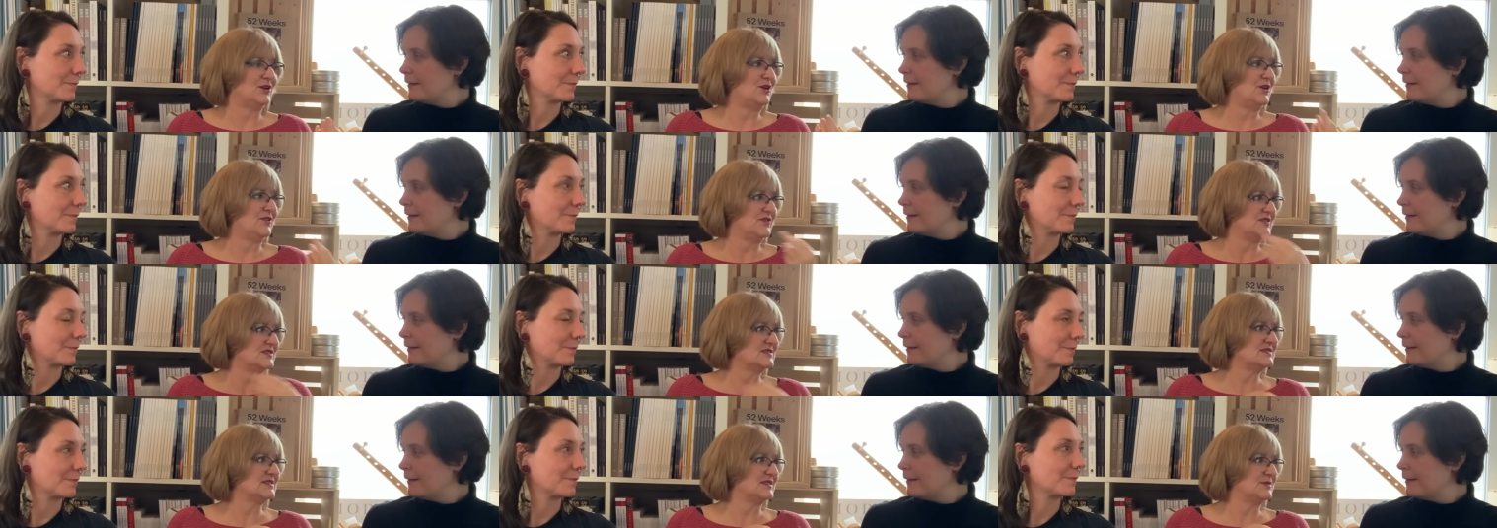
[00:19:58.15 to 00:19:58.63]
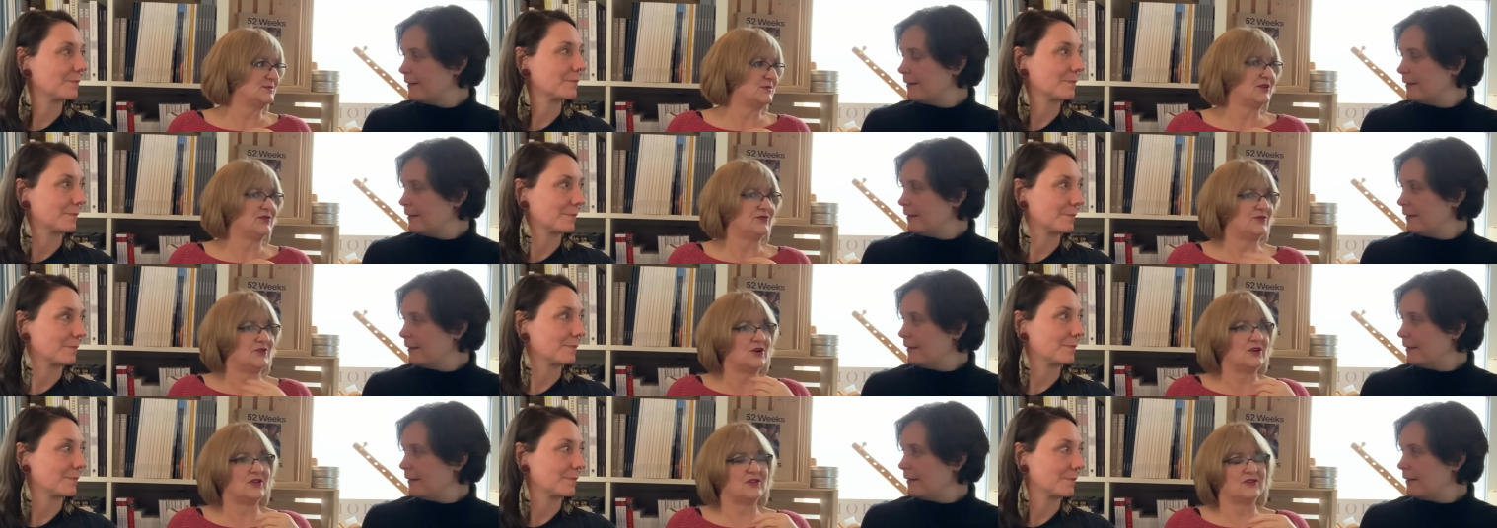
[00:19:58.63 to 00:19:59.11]
Speaker 1: obviously my
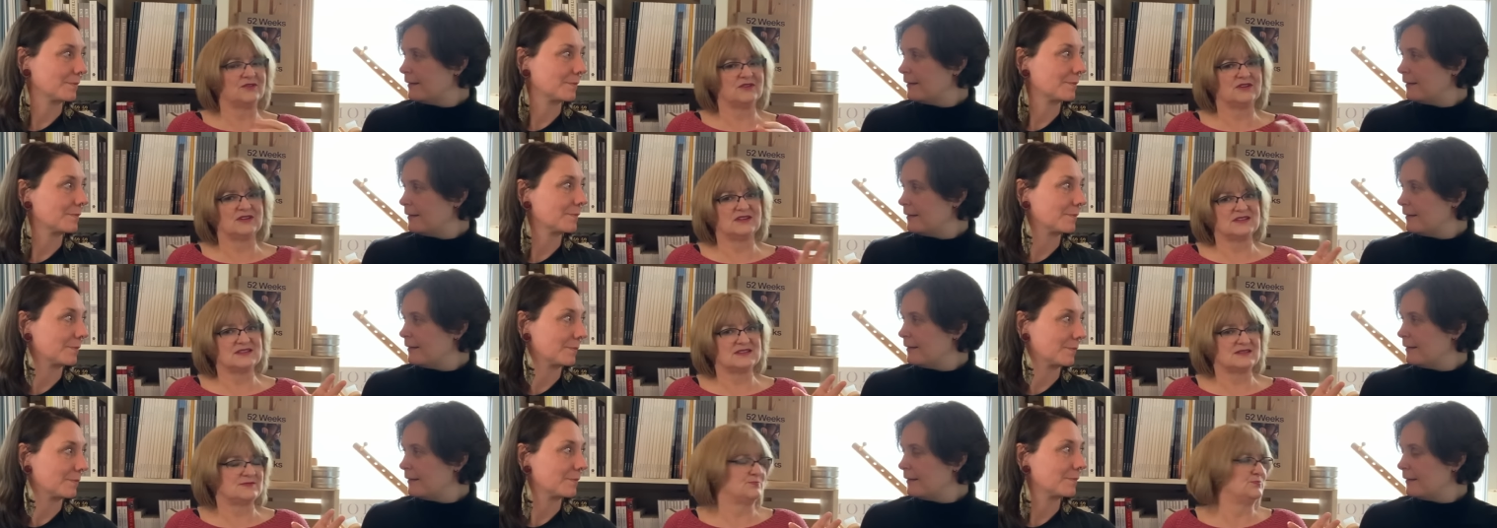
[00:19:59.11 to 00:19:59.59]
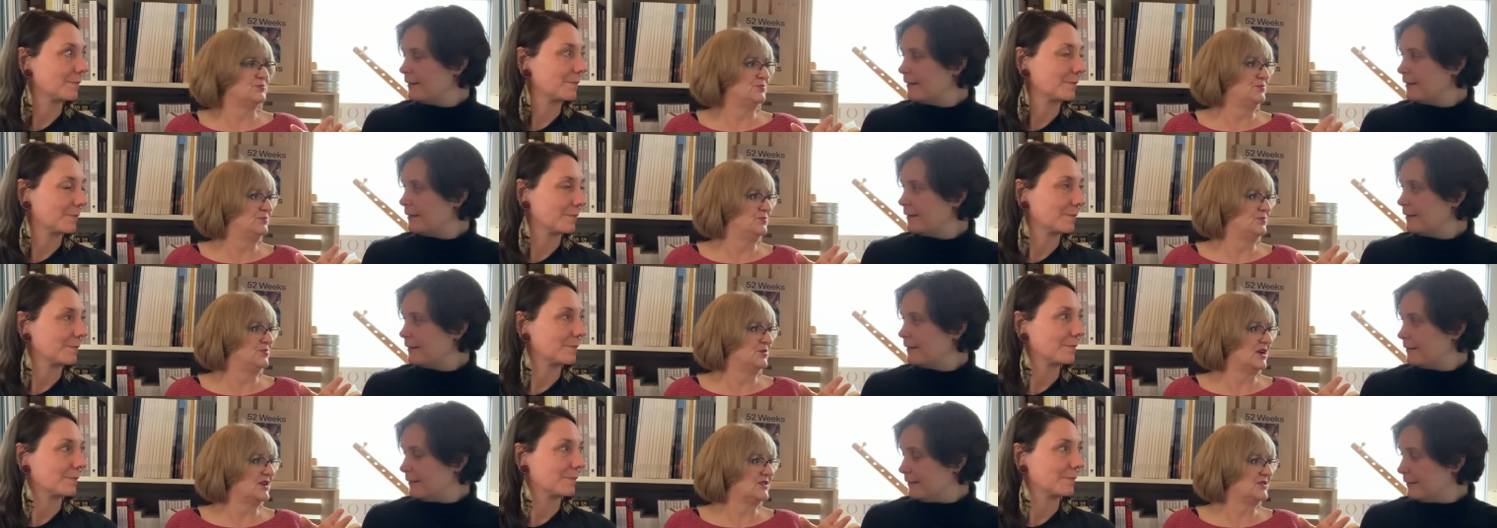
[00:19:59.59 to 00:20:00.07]
father and his
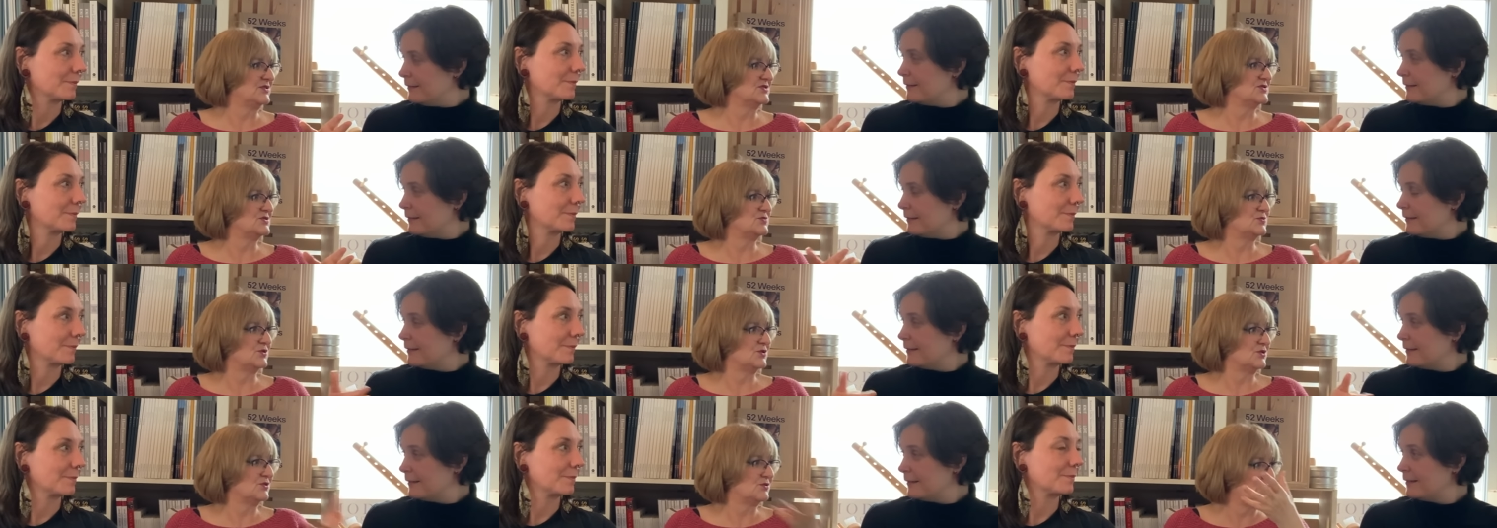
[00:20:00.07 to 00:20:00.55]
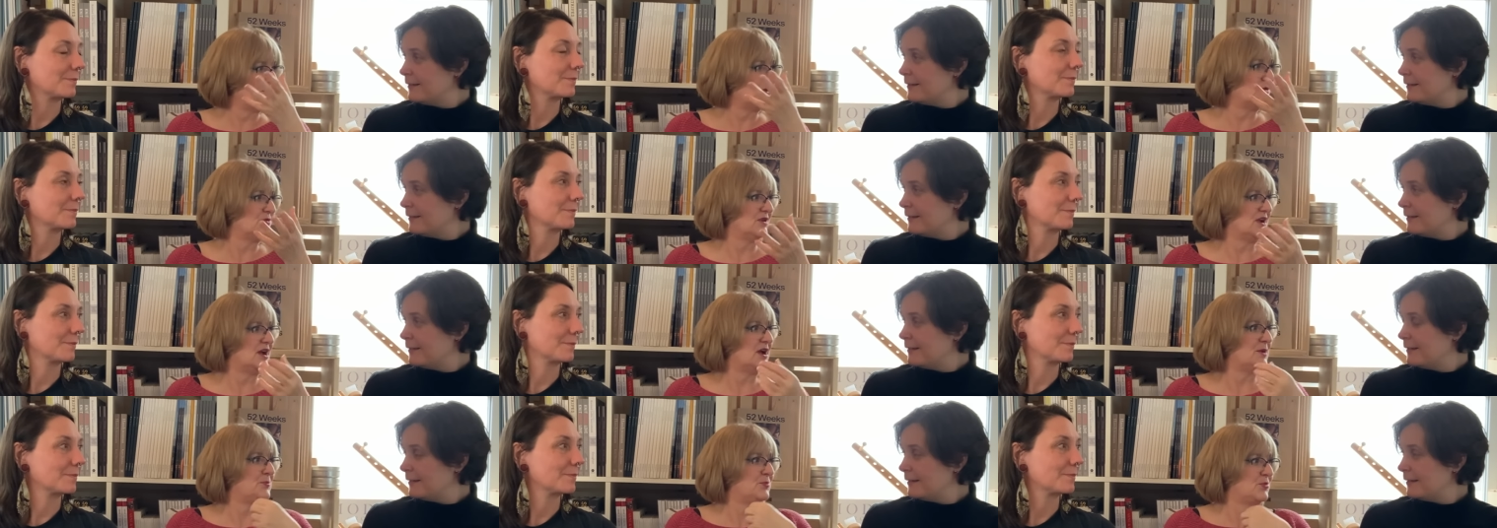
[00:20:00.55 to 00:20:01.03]
brothers were
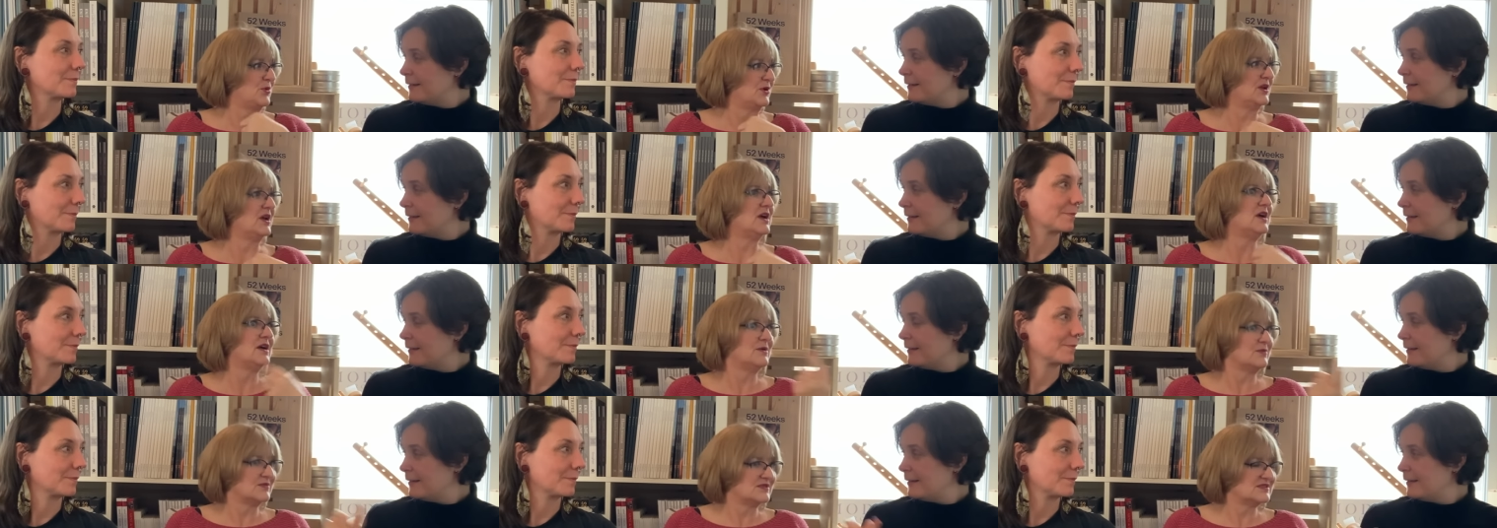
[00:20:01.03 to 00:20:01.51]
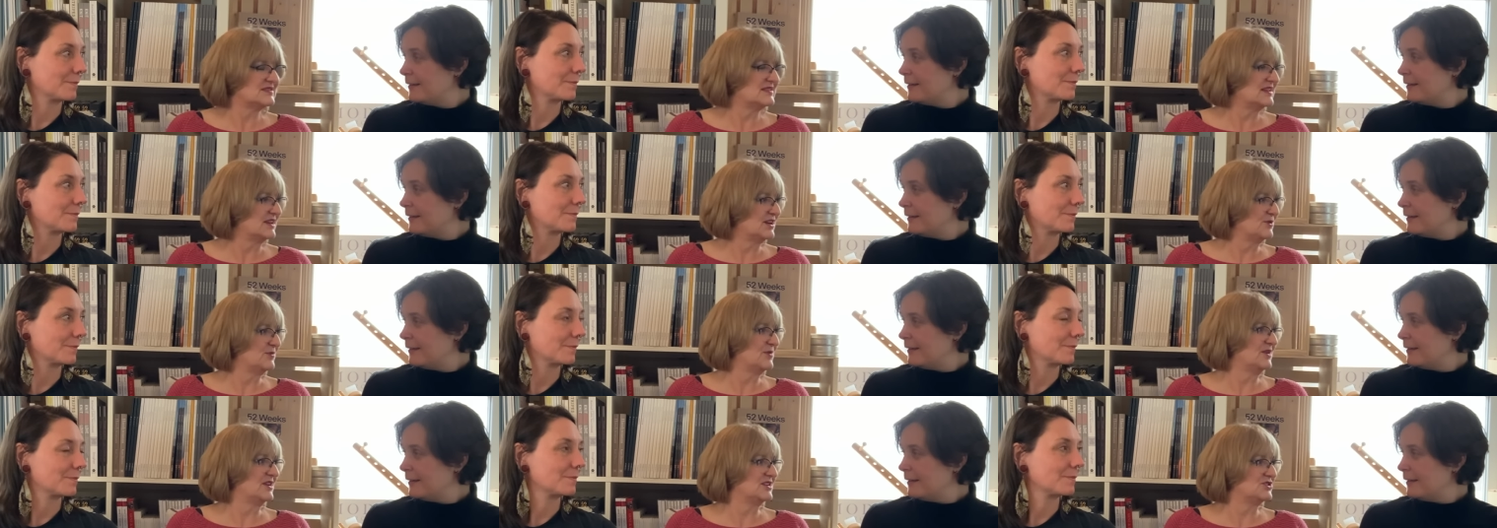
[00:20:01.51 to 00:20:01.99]
grown up when i was
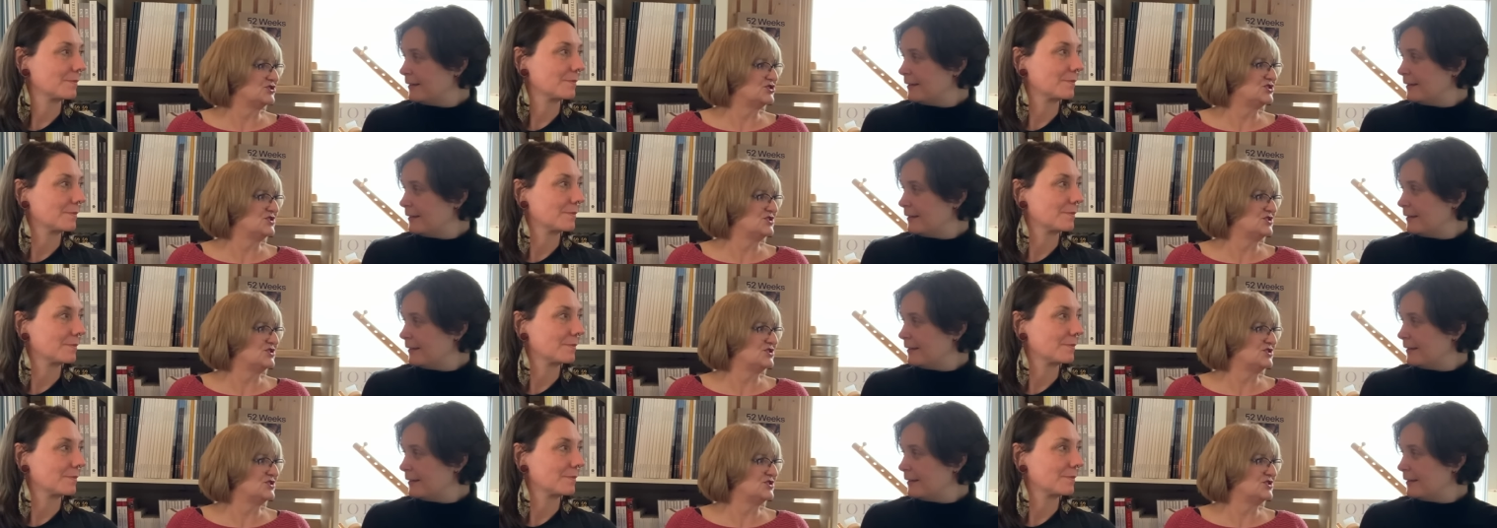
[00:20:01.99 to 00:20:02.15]
there because